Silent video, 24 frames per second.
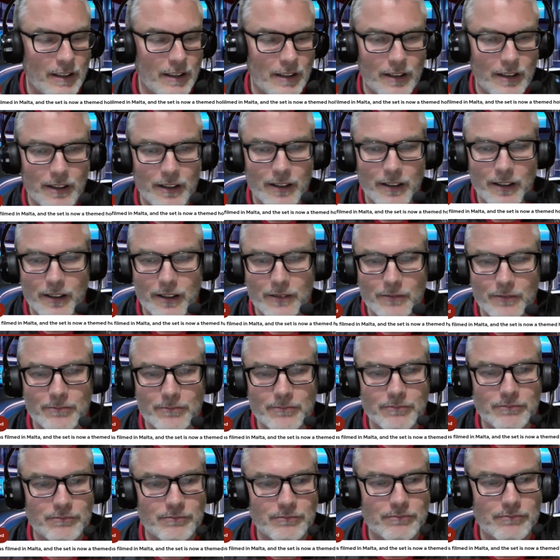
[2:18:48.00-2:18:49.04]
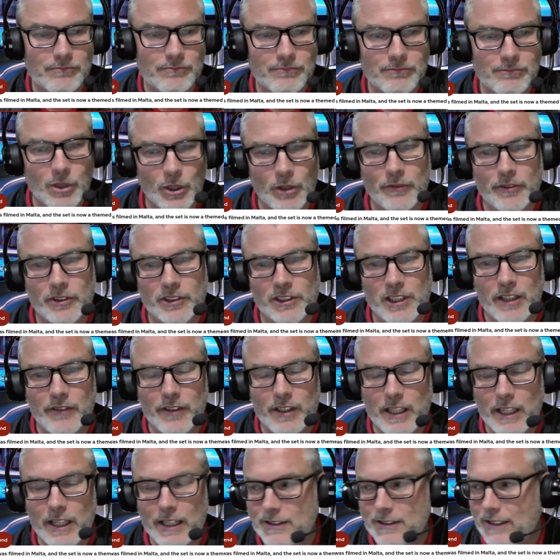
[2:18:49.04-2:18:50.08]
Um, but obviously, if he
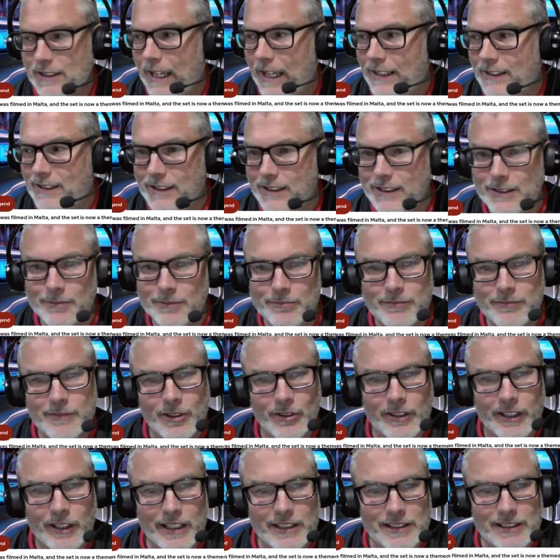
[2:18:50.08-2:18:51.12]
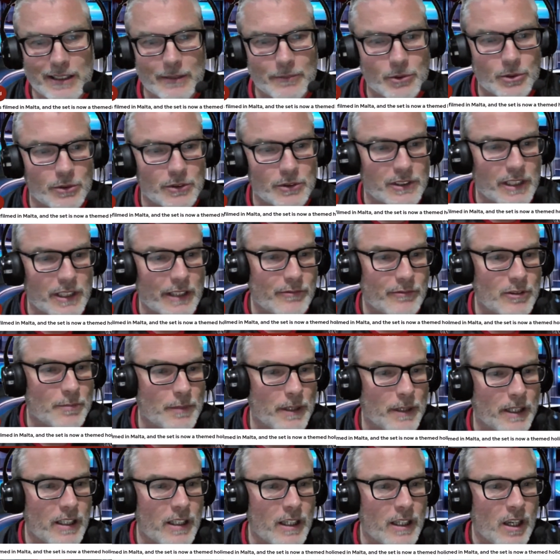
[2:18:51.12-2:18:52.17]
gets sacked, he's got to get some sort of severance
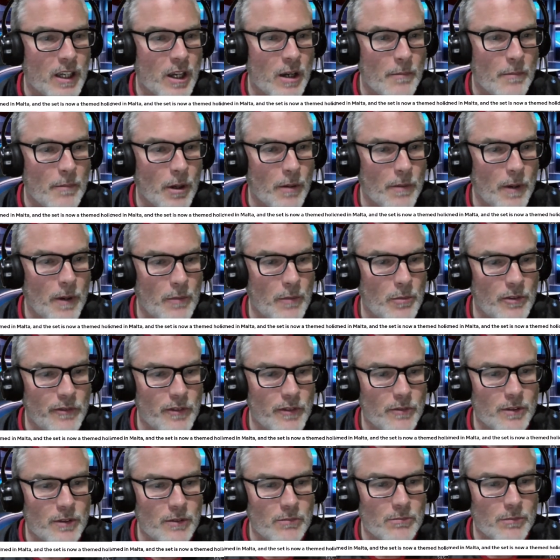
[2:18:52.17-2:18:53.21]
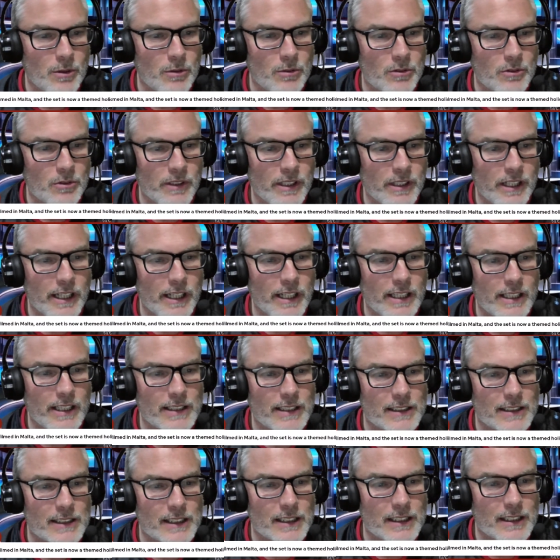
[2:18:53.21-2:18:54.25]
pay. Popeye was filmed in Malta and
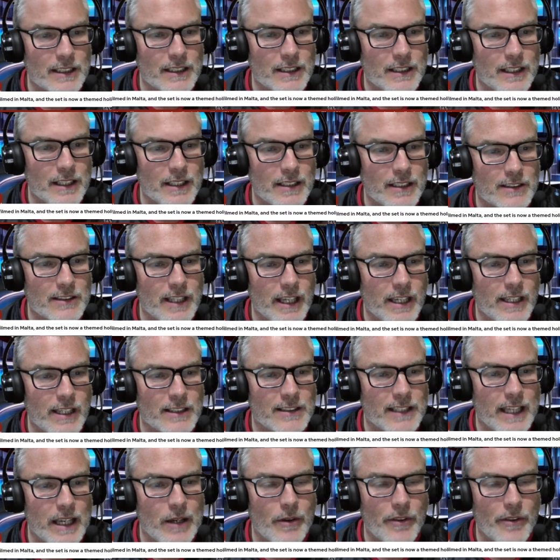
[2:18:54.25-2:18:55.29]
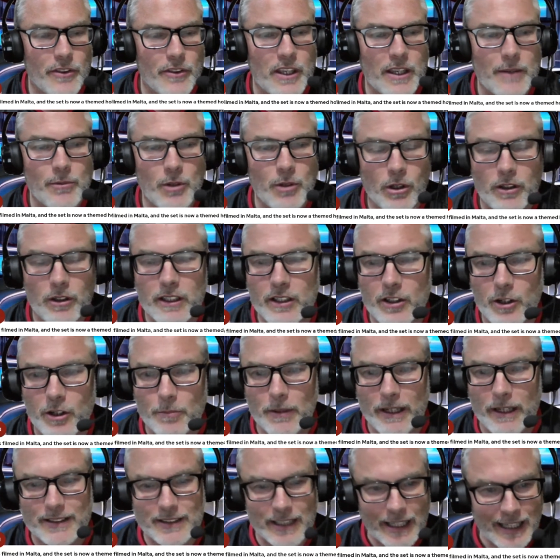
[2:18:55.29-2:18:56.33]
his, the set is now a themed holiday
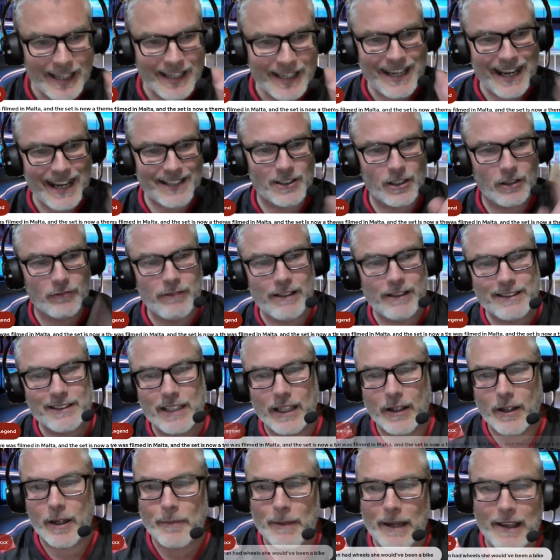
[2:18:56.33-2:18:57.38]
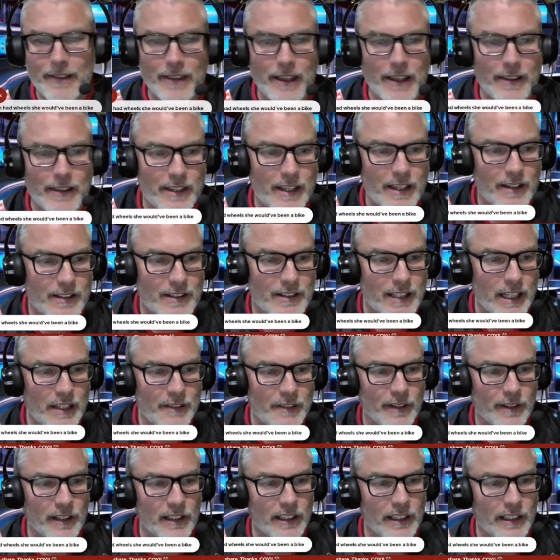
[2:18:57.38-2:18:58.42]
complex. Yes, I read something about that the other day,
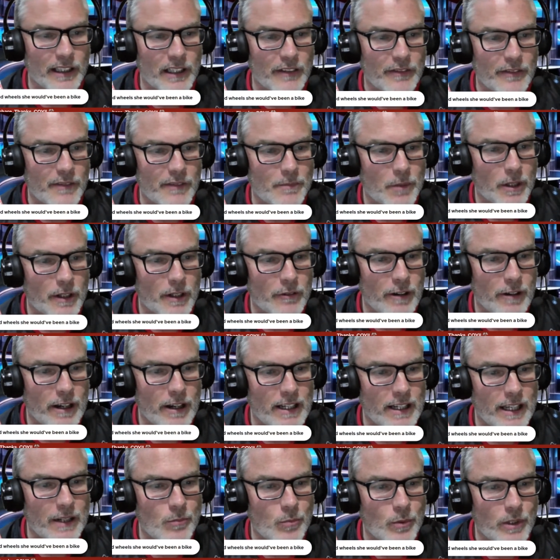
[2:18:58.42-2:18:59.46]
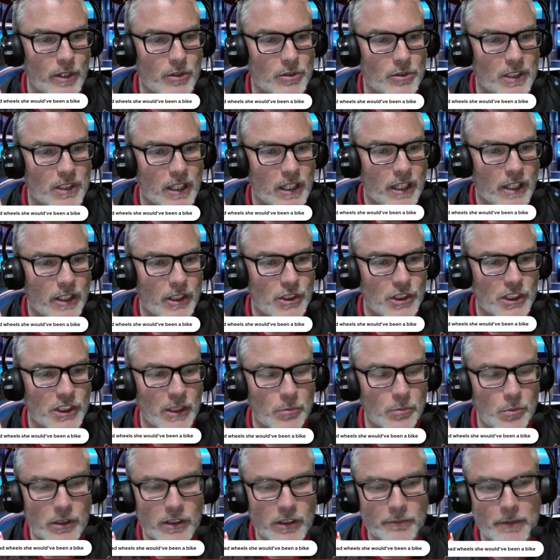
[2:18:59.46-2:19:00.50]
funnily enough. If my gran had wheels, she
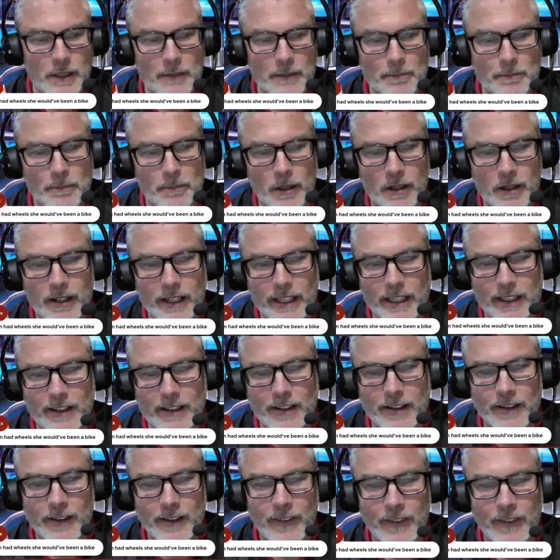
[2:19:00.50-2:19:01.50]
would have been a bike.